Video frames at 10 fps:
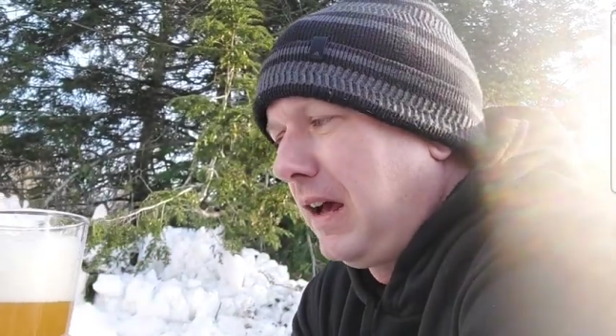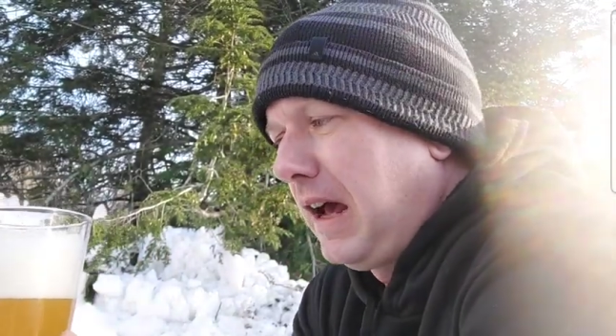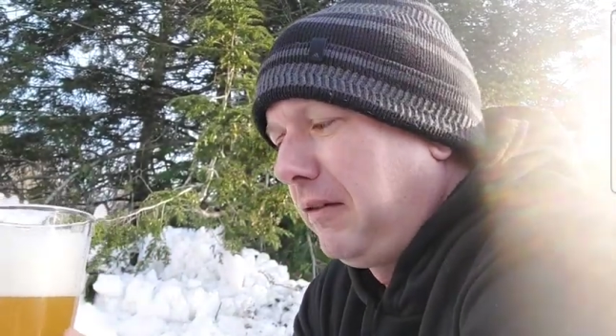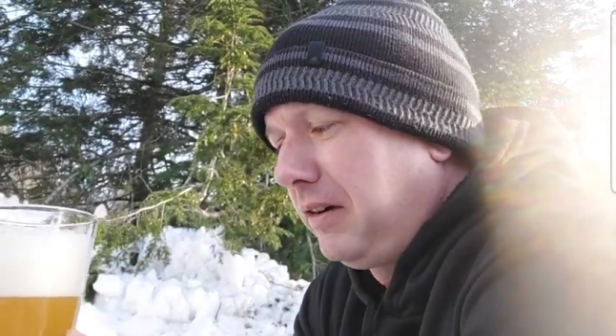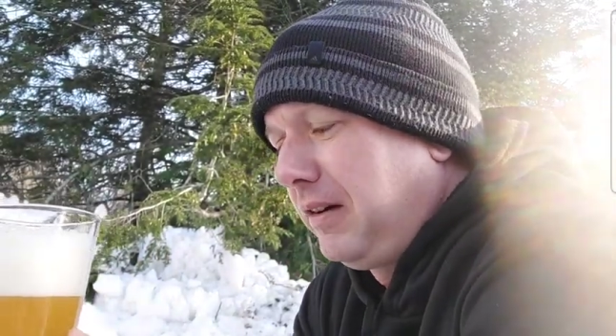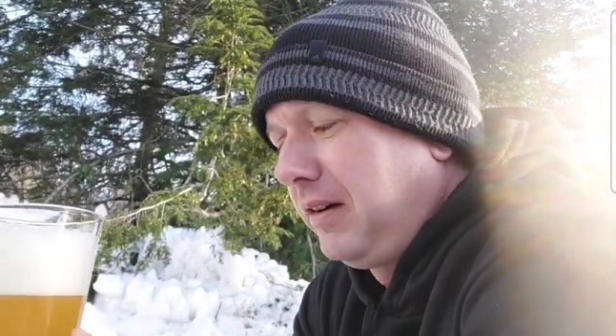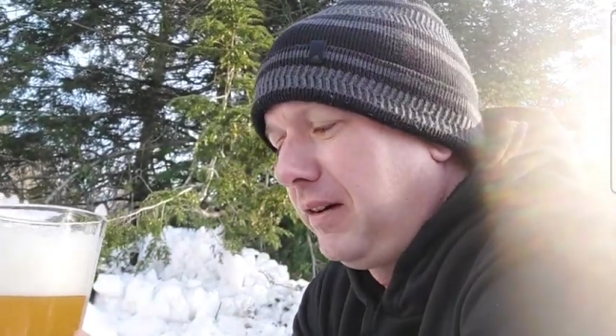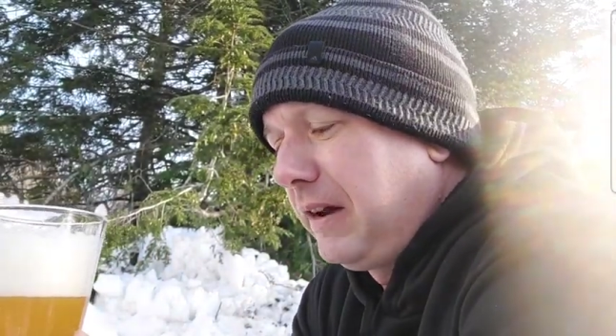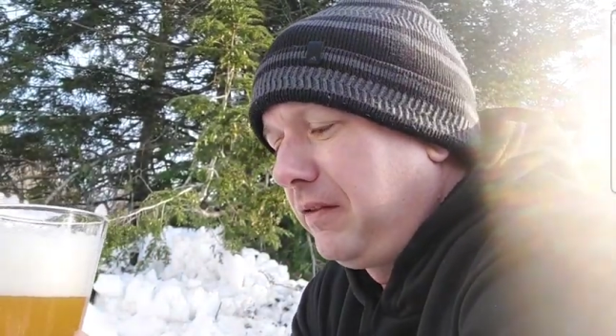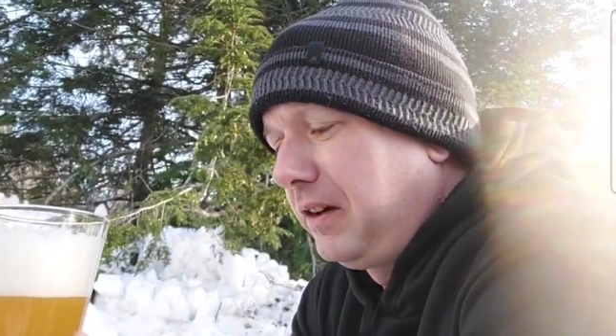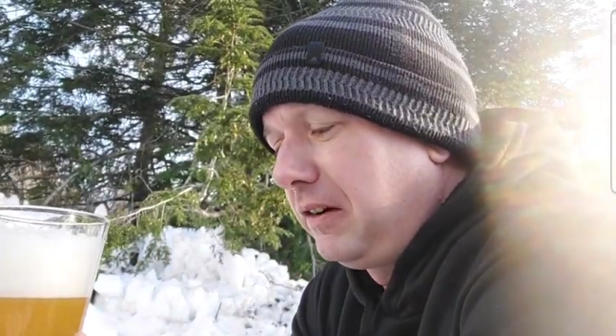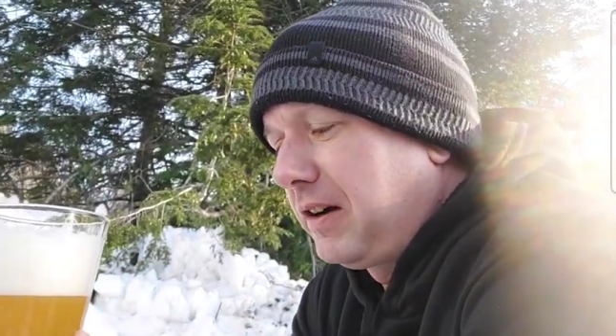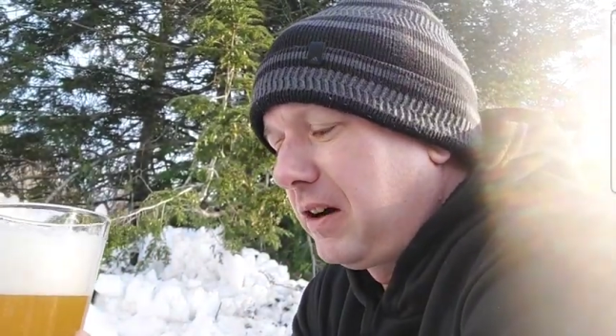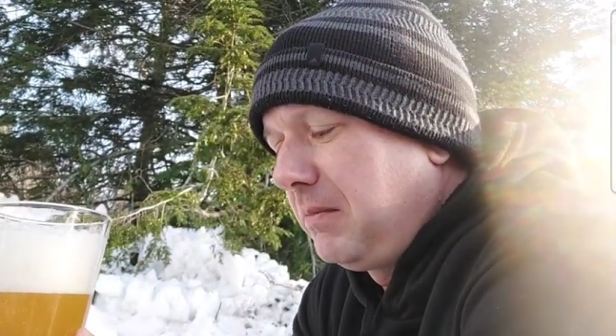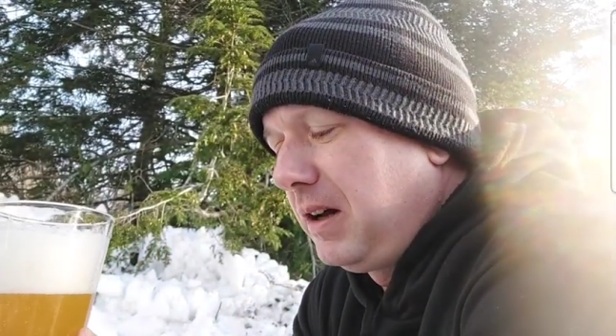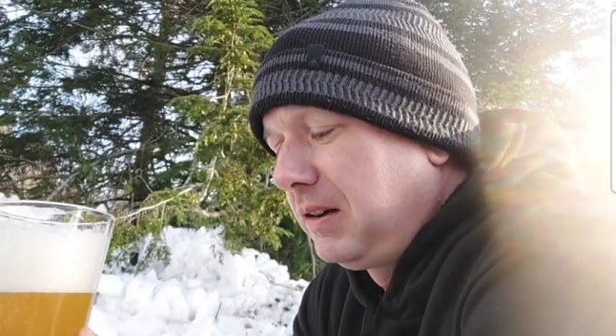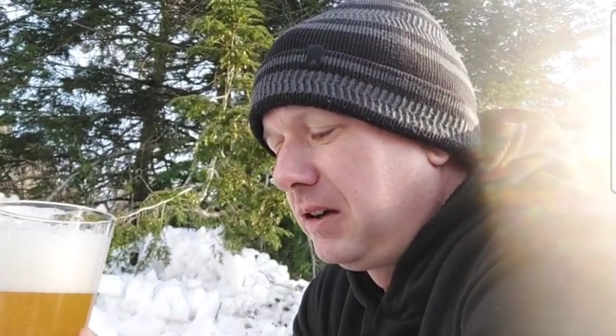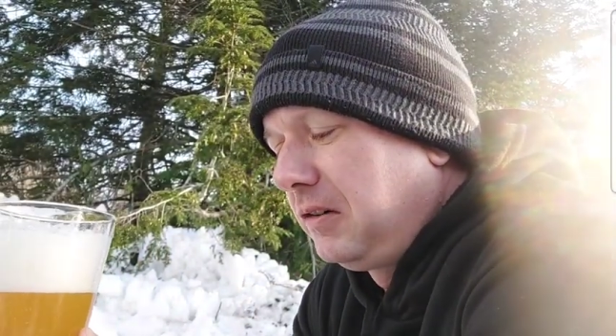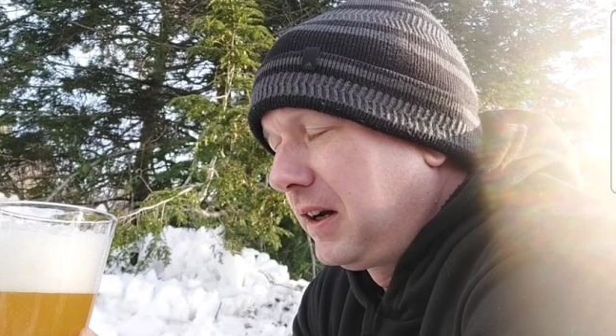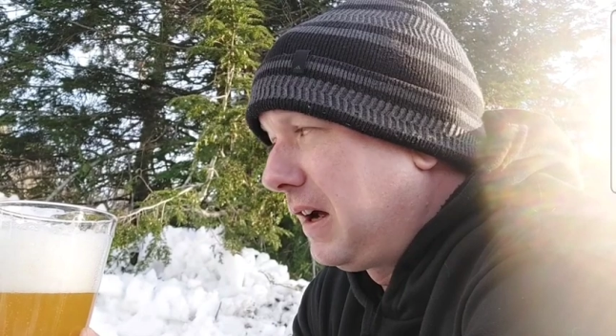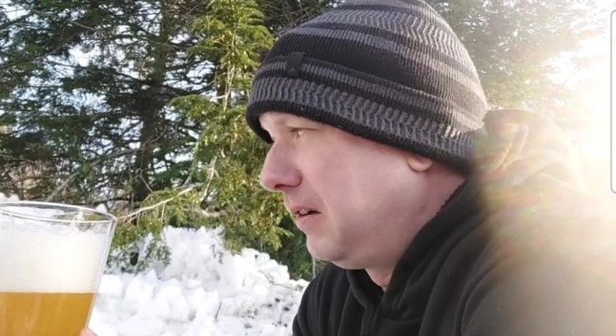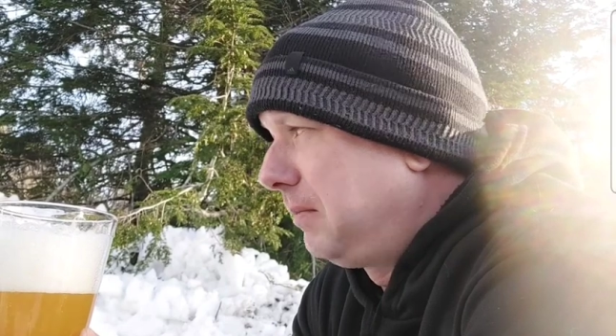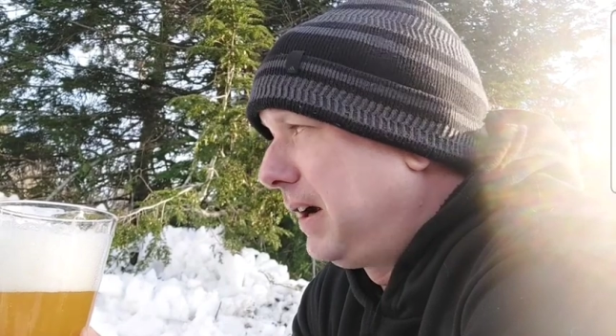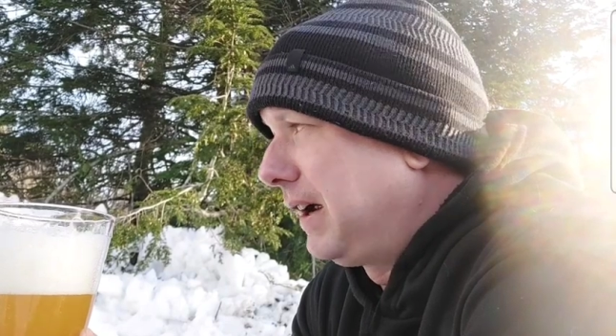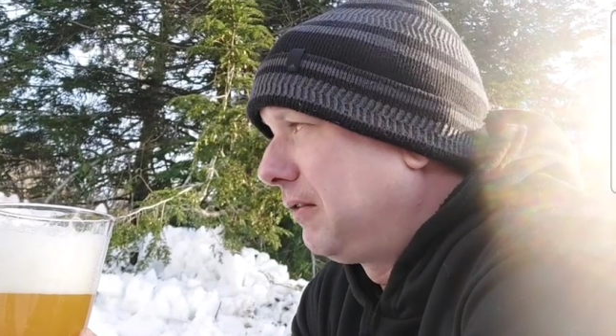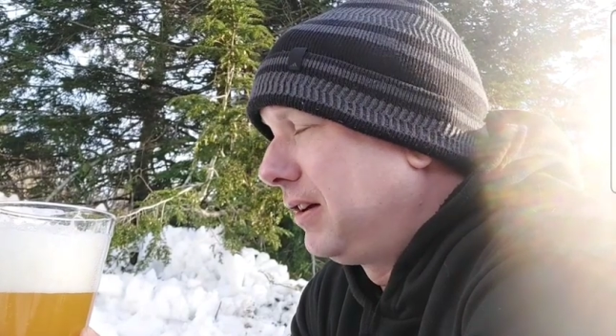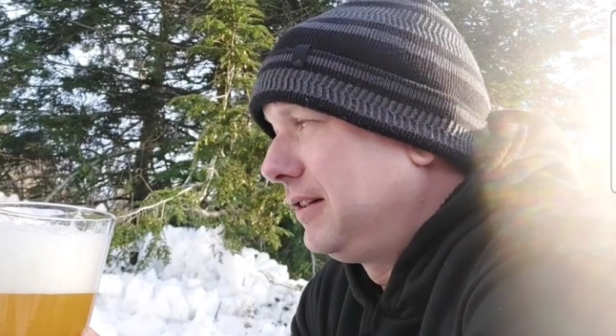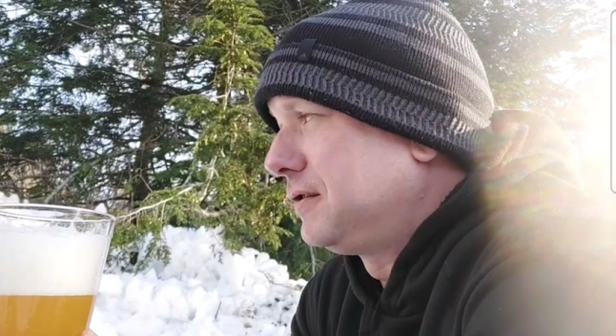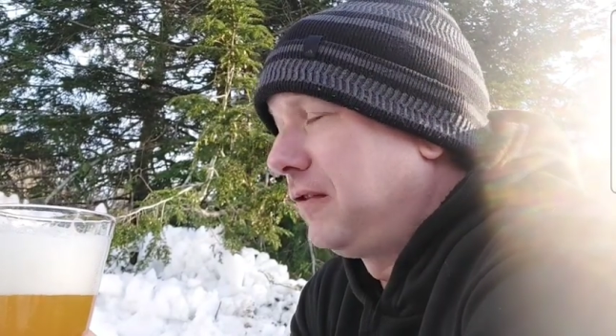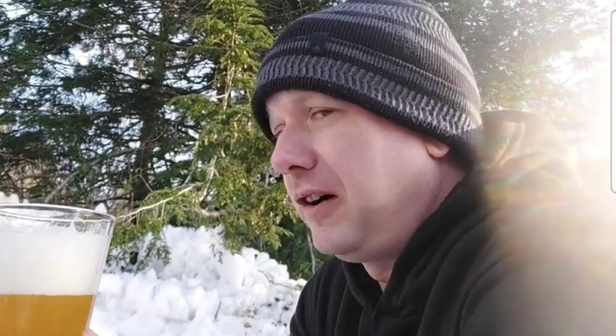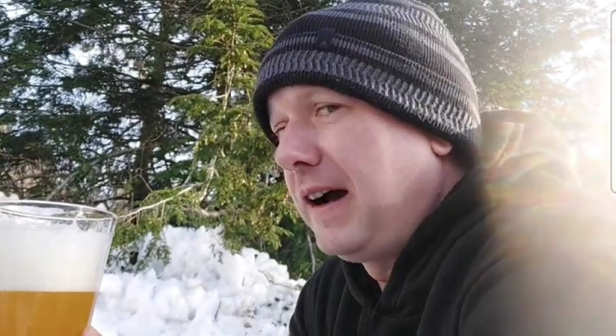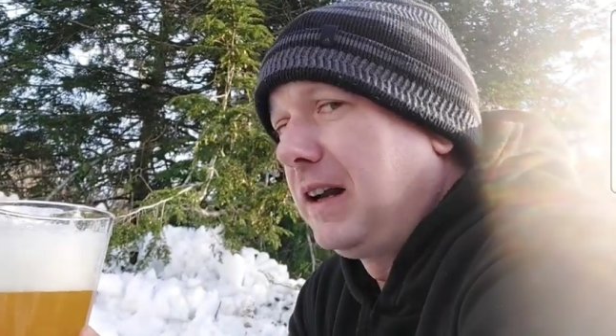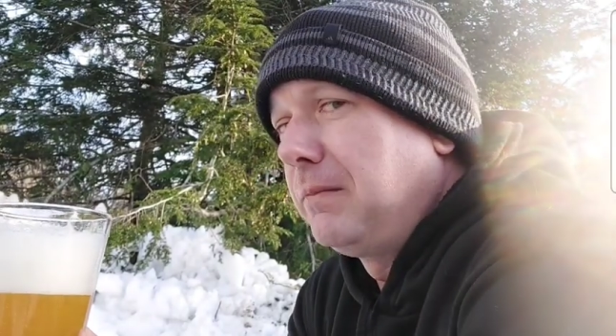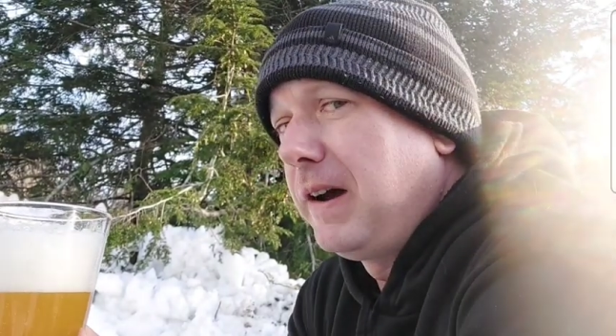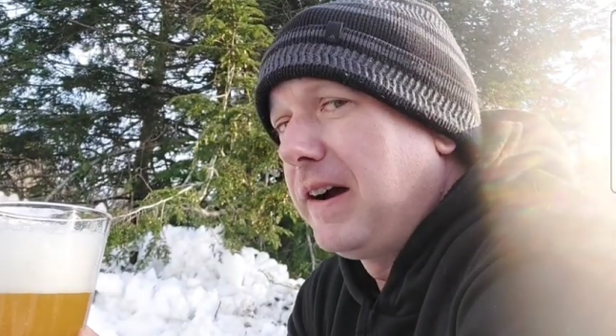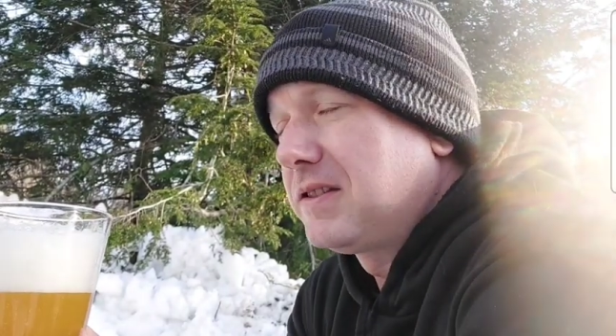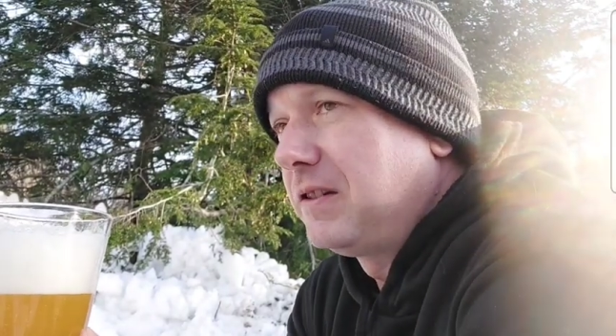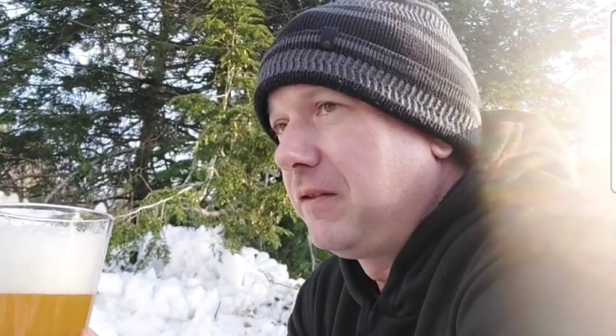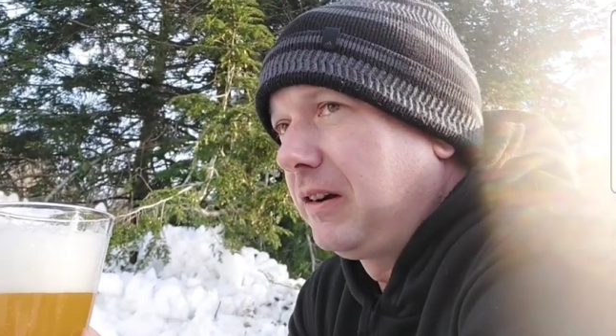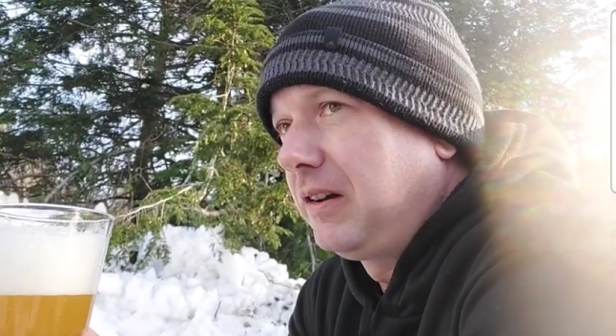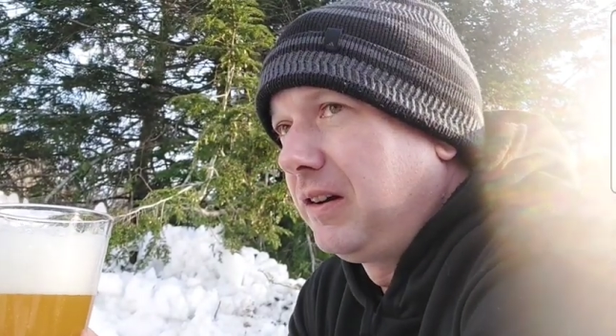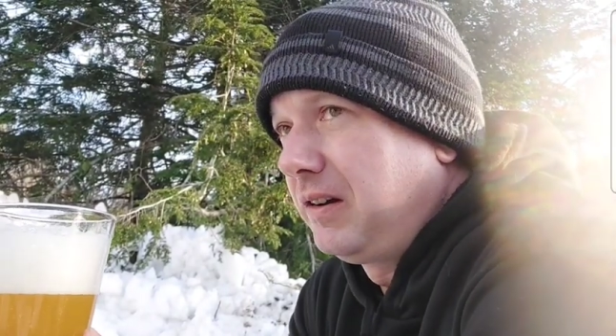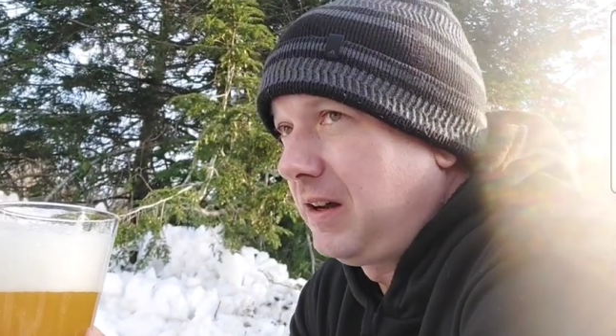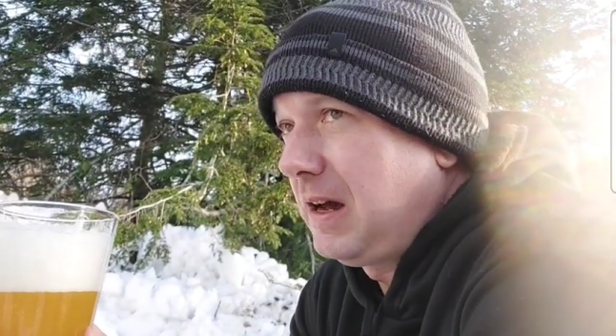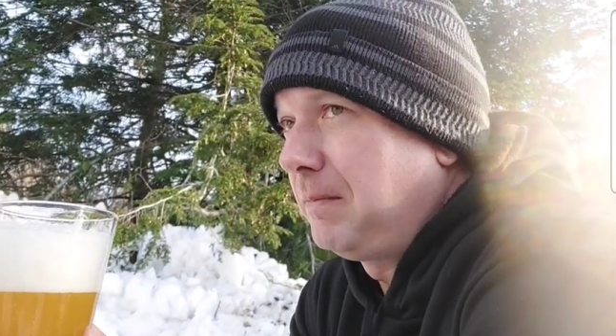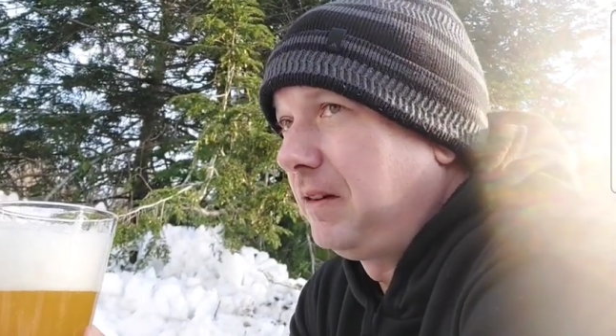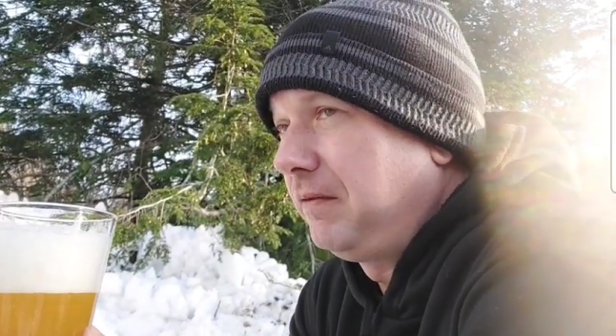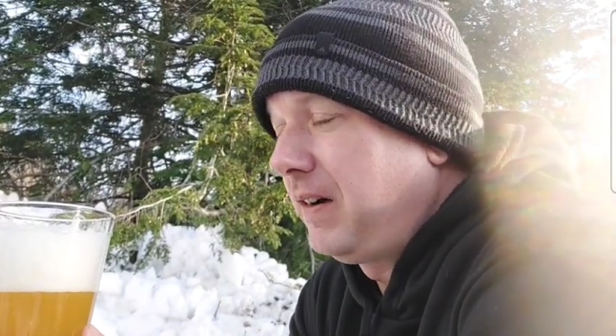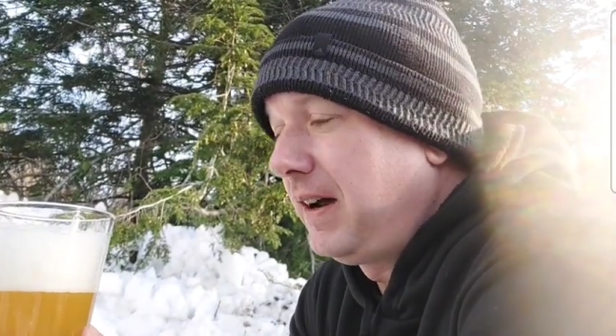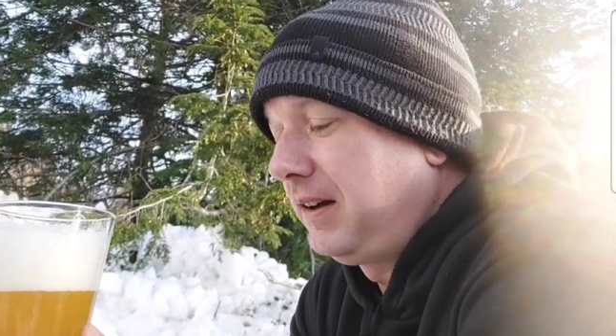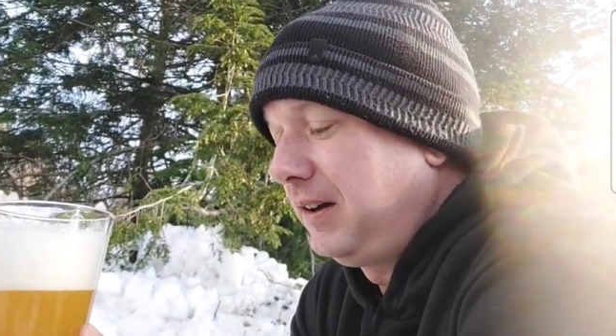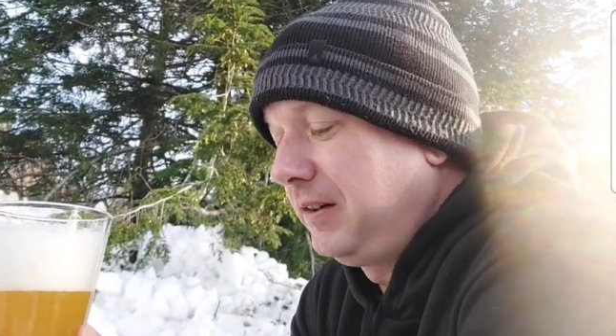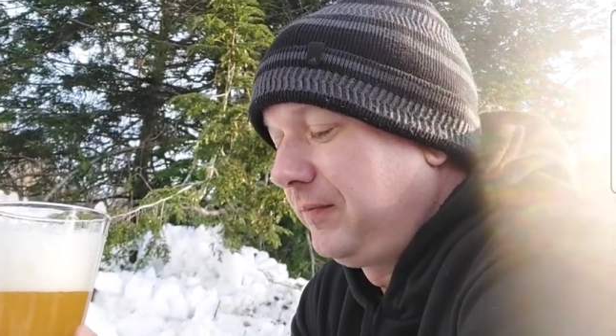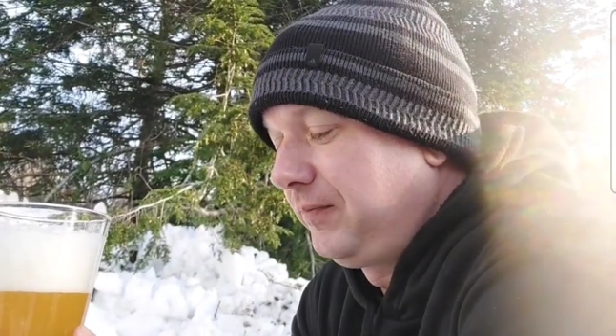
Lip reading: I would definitely recommend going out and buying one of these variety packs if you happen to find it.